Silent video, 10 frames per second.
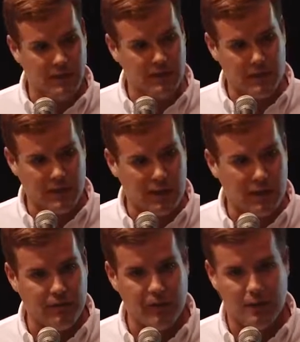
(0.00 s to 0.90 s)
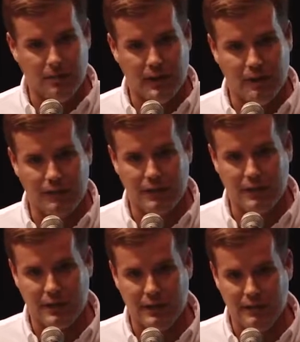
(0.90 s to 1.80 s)
Uh, we did an elevator pit for
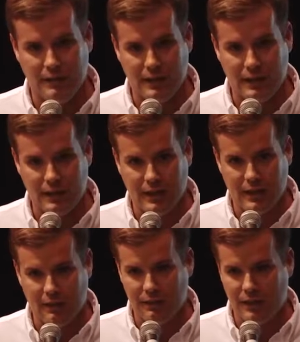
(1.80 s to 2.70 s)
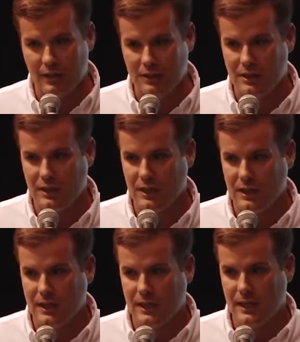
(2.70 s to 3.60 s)
TTC at Yonge and Finch.
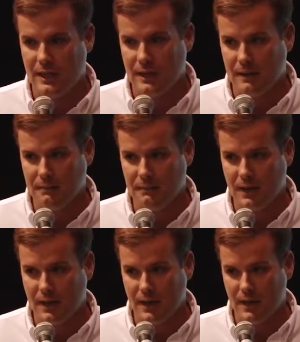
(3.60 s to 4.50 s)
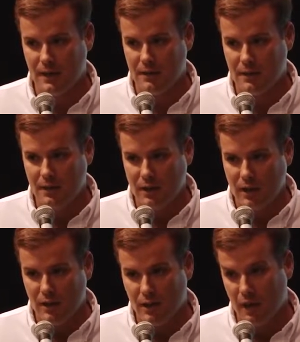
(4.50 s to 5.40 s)
Um, and
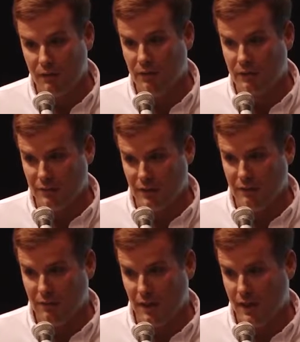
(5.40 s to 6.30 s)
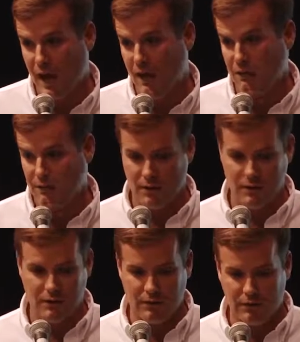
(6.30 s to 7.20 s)
a lot of our success right now is where
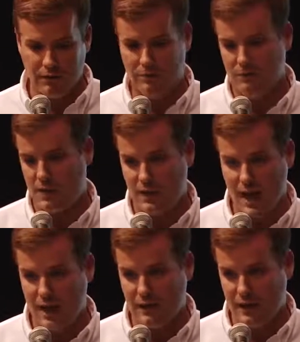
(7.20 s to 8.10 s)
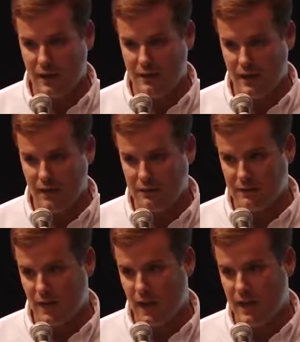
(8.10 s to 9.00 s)
there's you can't dig on the
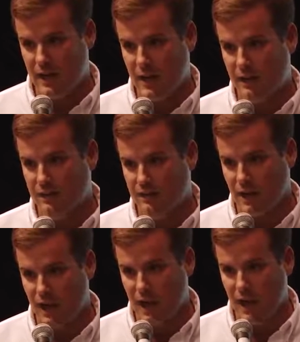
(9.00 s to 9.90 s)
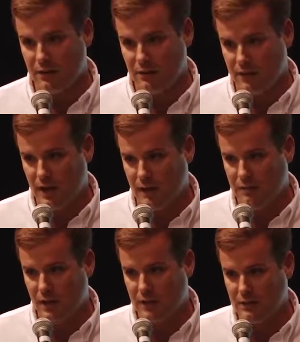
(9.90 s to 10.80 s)
outside, and there's high hydrostatic
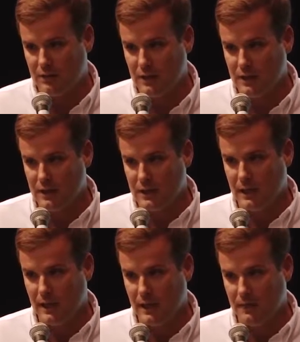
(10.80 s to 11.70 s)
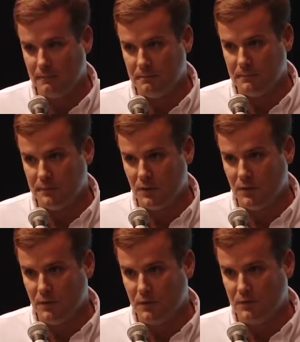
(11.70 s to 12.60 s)
pressure. Um, so
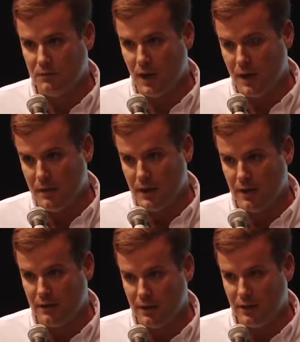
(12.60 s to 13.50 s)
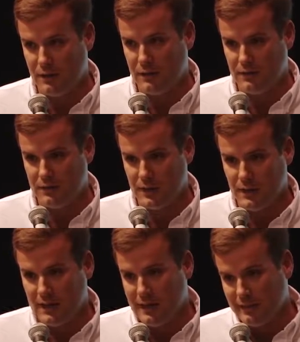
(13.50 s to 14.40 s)
there's not many alternatives.
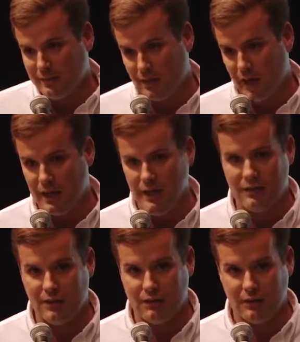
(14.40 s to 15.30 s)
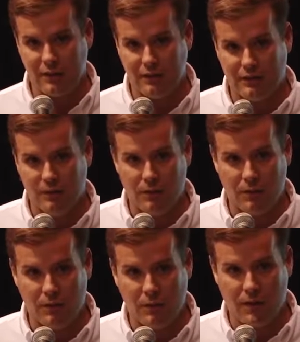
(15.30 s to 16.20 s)
It's a lot easier for us to
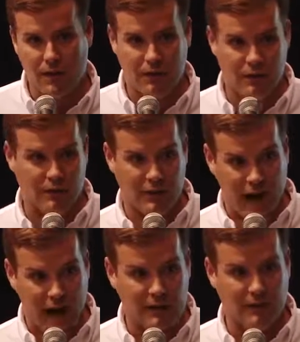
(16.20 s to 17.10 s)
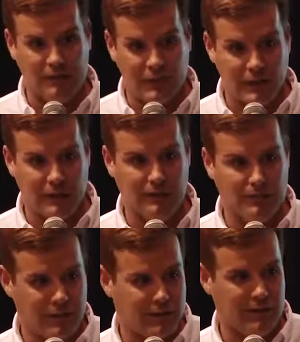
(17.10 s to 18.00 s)
work where there's an active leak
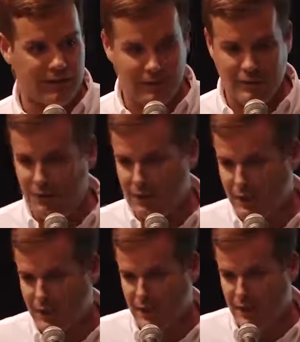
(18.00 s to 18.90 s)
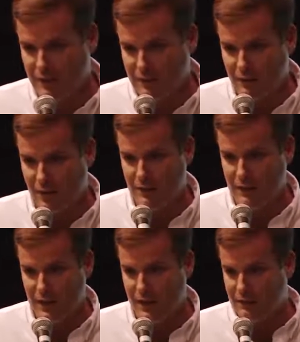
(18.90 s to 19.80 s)
because usually you need to solve
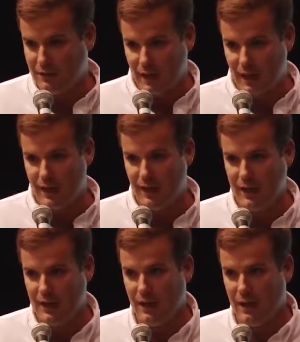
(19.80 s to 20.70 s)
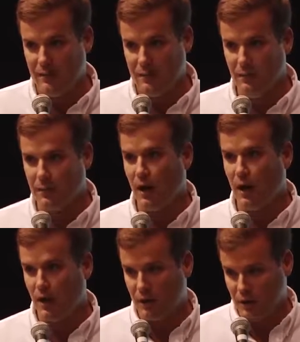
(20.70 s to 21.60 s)
it yesterday. Uh, but we
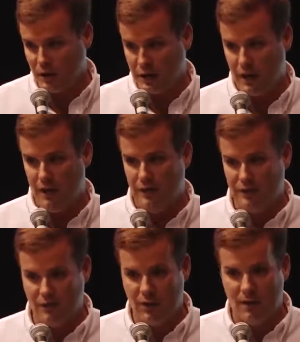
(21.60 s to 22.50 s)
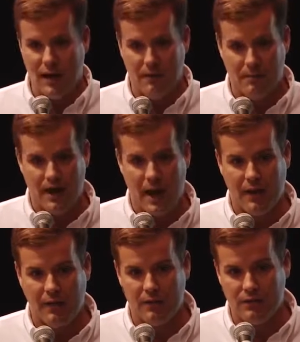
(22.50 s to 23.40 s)
are going to get in, go down the
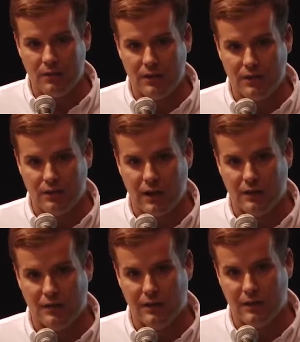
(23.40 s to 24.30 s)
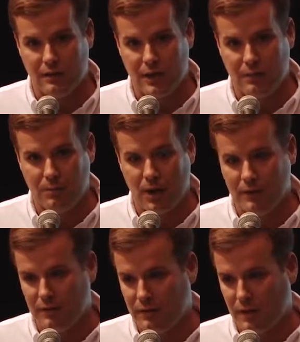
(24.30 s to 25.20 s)
path of new construction and, and
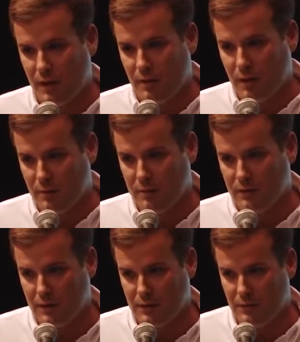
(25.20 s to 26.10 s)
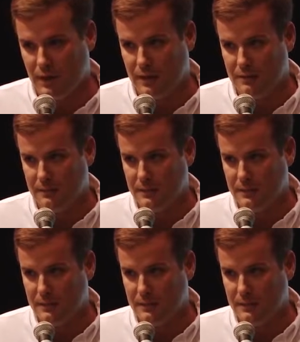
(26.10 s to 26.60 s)
positive side waterproofing as well.